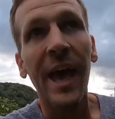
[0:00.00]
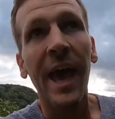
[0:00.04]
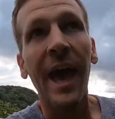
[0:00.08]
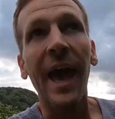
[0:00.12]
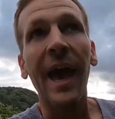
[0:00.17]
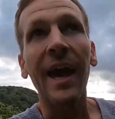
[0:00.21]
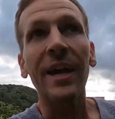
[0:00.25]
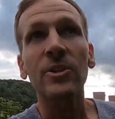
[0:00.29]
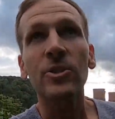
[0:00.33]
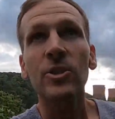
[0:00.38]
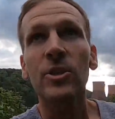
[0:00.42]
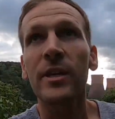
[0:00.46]

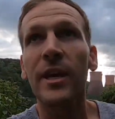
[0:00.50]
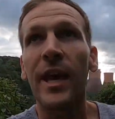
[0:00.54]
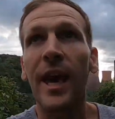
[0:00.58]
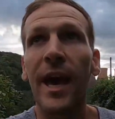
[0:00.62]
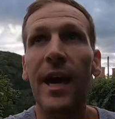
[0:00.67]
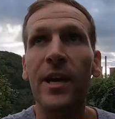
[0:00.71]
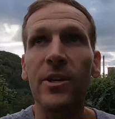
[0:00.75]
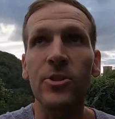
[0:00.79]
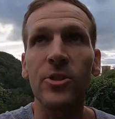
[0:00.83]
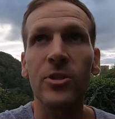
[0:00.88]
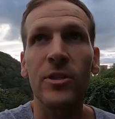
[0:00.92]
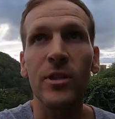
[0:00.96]
Ashley
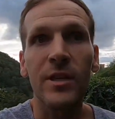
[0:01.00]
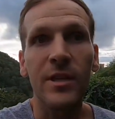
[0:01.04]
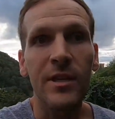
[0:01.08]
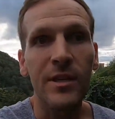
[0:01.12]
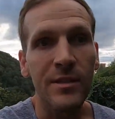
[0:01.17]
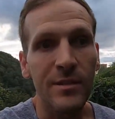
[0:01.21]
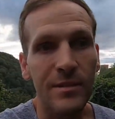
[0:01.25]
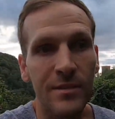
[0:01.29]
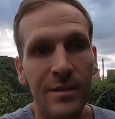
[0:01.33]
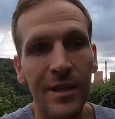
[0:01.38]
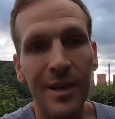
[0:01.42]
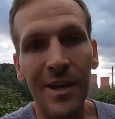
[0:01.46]
actually
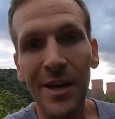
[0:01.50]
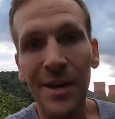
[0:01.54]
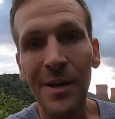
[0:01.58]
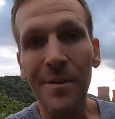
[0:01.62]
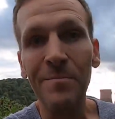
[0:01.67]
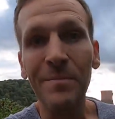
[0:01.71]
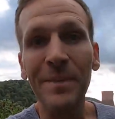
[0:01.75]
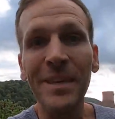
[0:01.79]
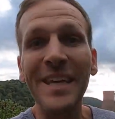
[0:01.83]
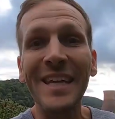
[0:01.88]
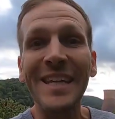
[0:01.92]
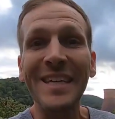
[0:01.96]
is
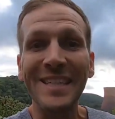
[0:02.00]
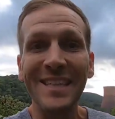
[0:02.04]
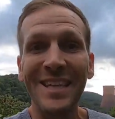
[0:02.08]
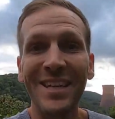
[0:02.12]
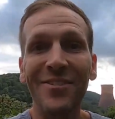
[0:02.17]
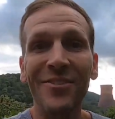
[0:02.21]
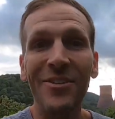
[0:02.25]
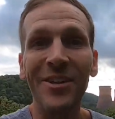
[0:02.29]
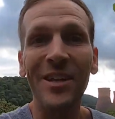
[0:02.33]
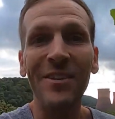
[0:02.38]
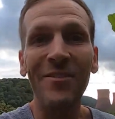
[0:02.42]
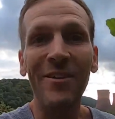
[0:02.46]
getting
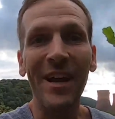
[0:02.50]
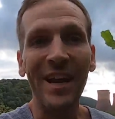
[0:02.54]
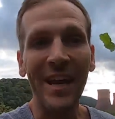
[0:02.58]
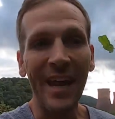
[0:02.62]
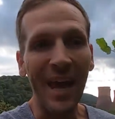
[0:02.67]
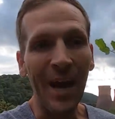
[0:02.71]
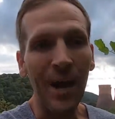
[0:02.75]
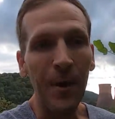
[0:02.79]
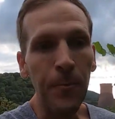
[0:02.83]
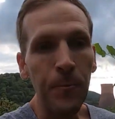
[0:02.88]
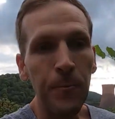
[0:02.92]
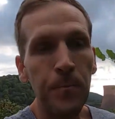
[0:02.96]
settled in right
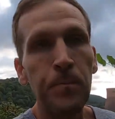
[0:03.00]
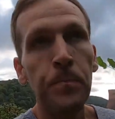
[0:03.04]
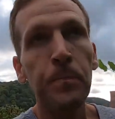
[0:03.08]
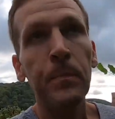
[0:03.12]
now.